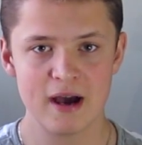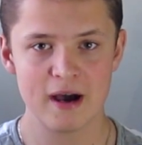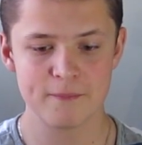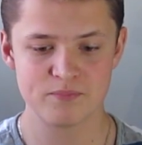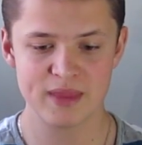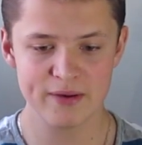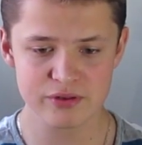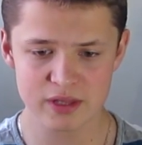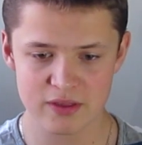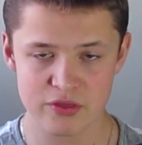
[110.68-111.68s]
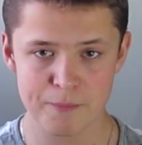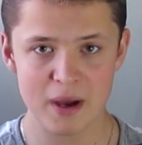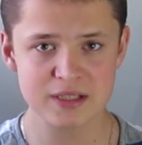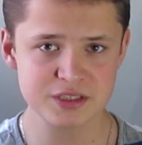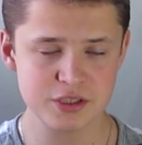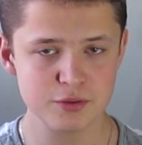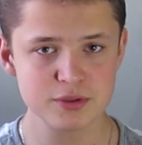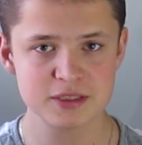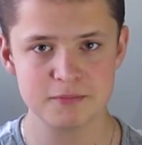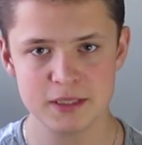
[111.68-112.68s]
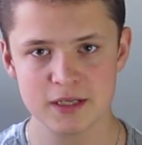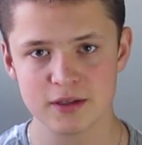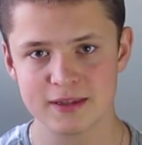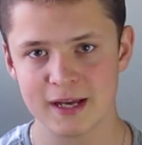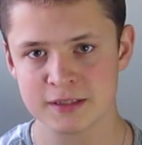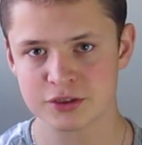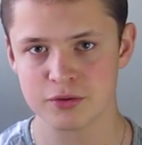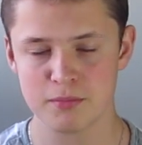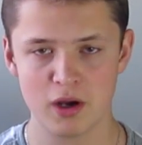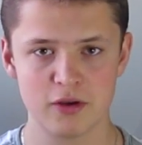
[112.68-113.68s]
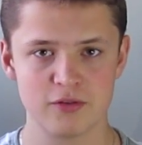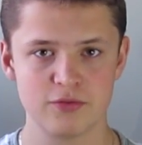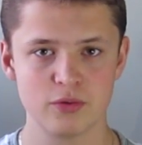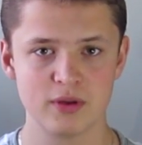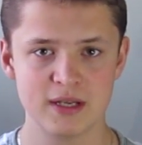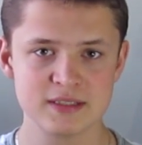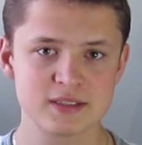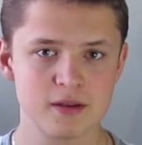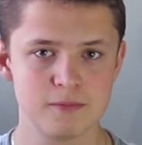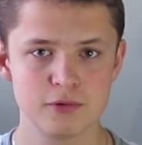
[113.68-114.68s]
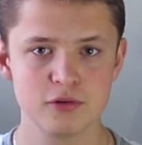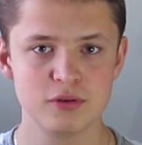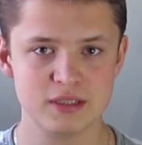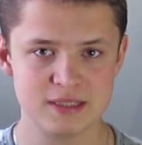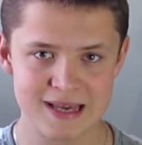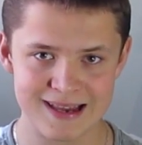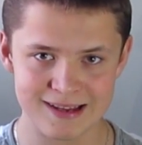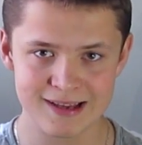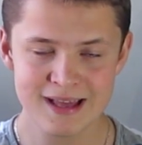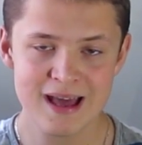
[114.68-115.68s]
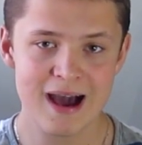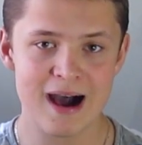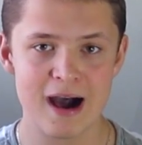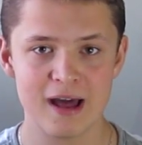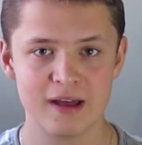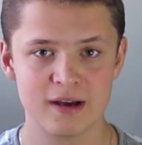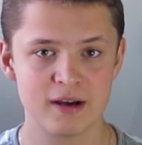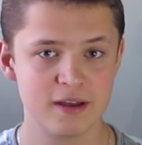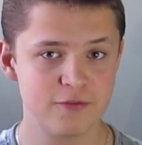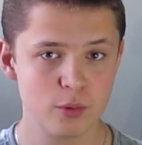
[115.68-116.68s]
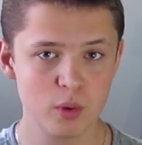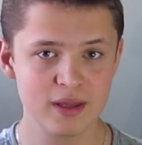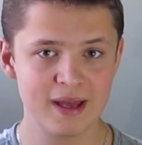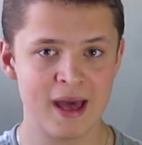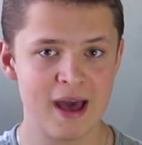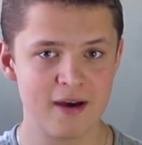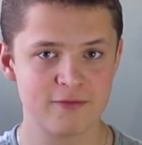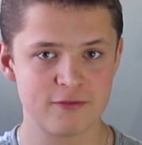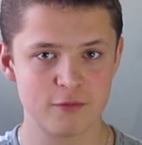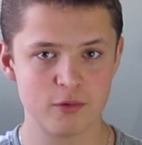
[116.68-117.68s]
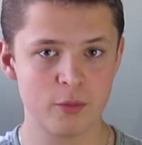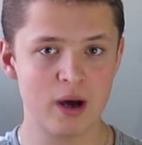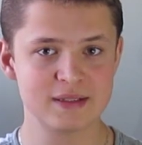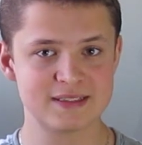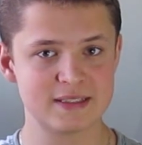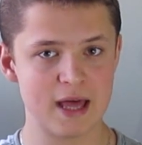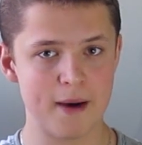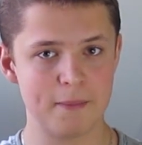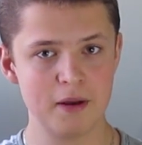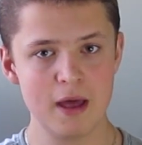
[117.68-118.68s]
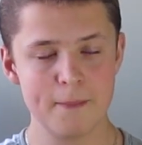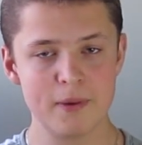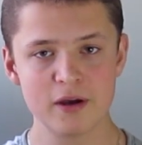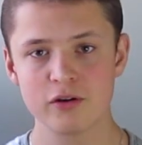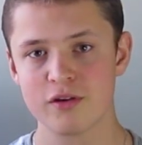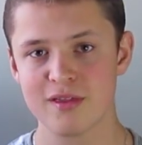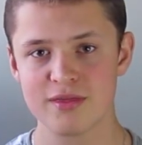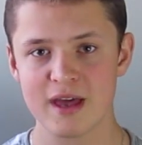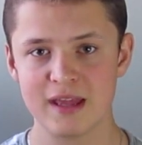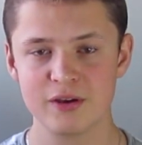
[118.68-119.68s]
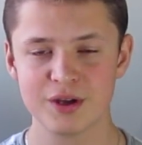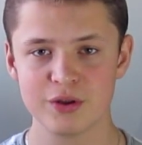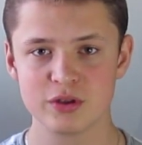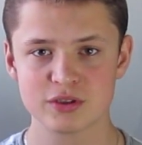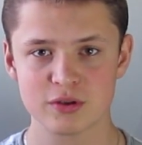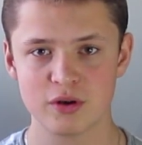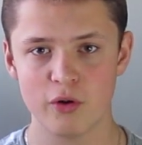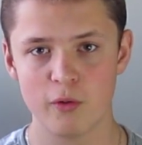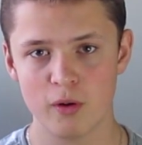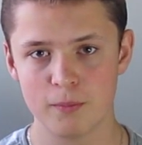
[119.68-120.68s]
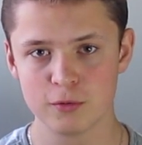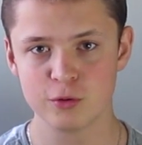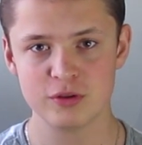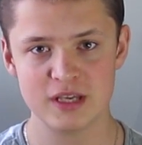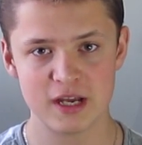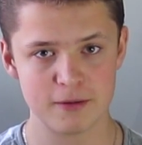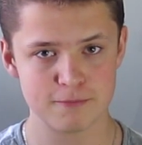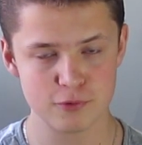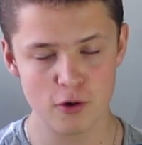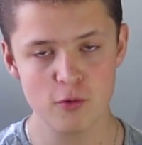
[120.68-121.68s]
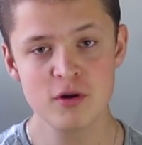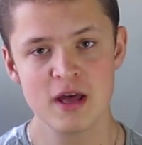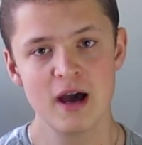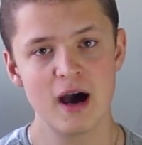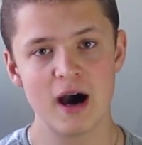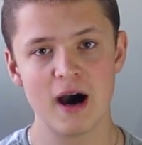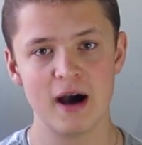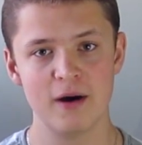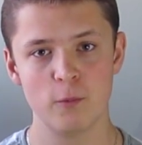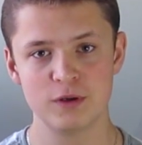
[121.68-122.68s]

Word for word: um, definitely the best USB condenser microphone is the Blue Yeti if you want to have one step bigger than that you can also go blue yeti pro uh,